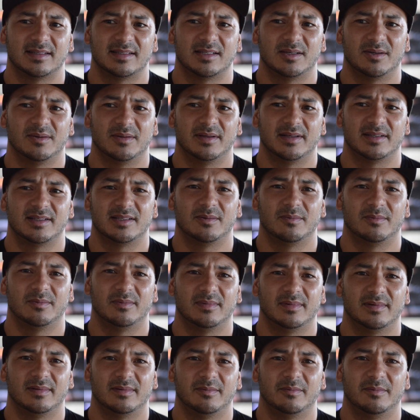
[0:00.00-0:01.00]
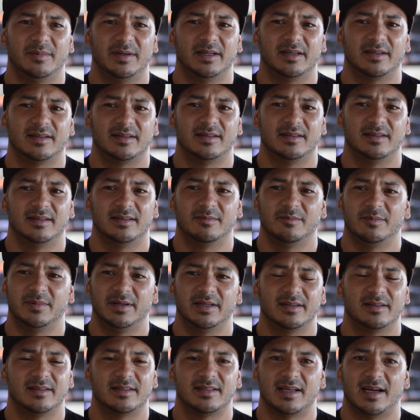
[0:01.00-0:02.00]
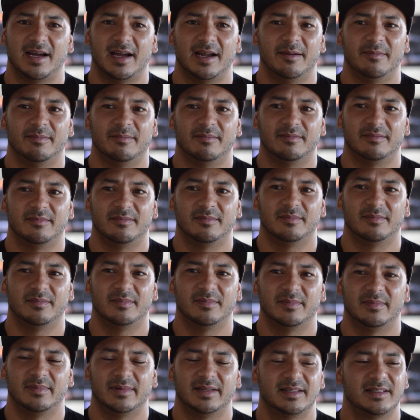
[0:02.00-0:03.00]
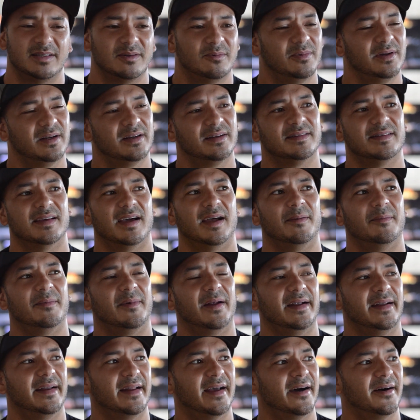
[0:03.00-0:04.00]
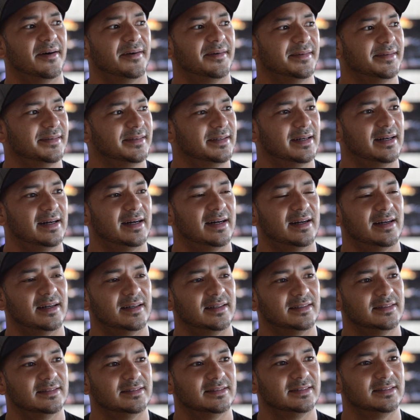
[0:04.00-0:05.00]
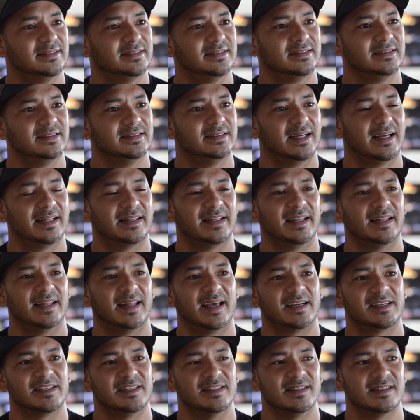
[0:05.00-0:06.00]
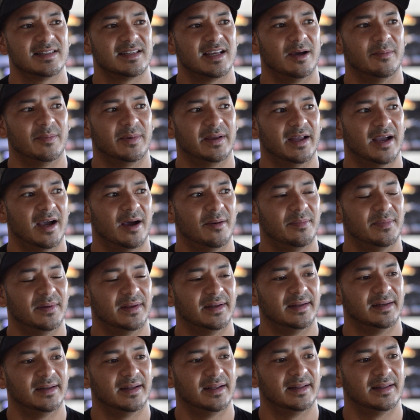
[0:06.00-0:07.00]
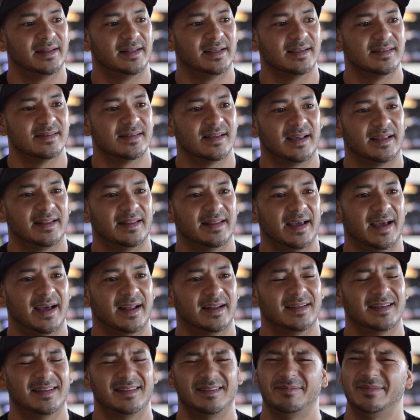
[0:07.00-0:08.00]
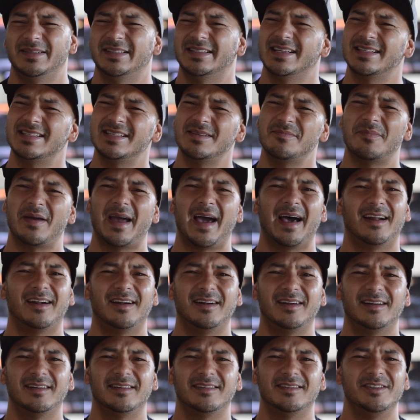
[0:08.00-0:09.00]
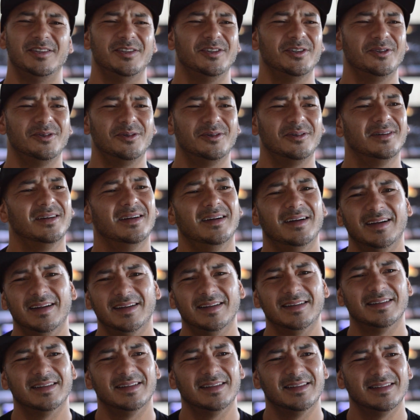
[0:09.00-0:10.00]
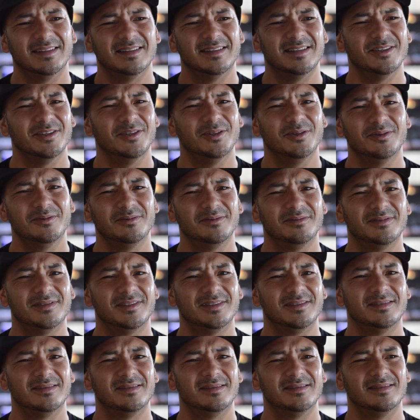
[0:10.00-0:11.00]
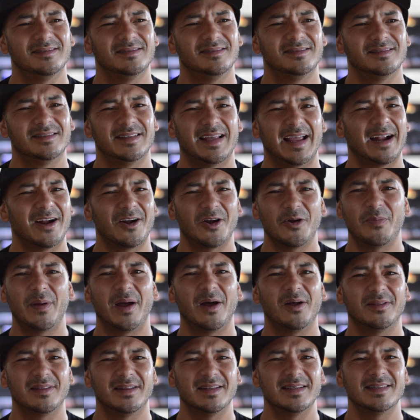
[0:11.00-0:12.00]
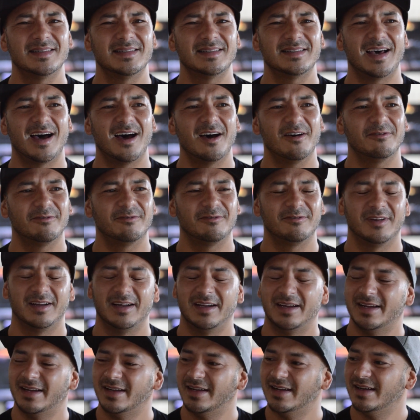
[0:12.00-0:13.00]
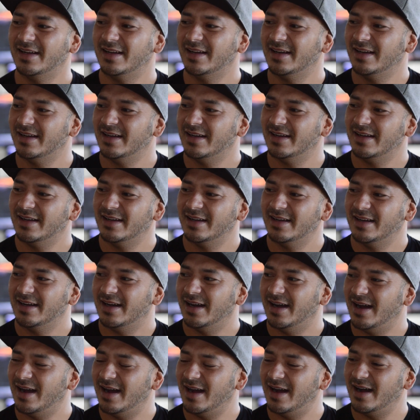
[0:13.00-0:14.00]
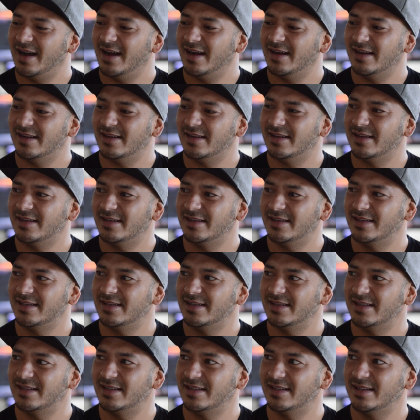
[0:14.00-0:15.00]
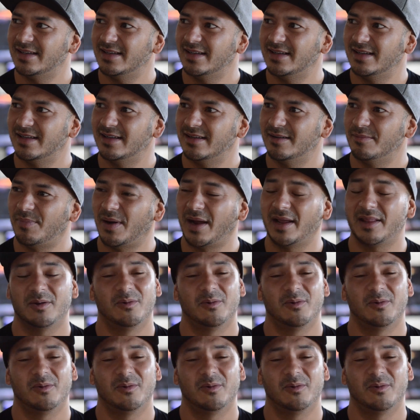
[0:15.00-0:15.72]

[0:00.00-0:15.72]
a weird time. It's a weird time right now. Got the elections coming up and things like that. I mean, does it matter? Do you care about this stuff. By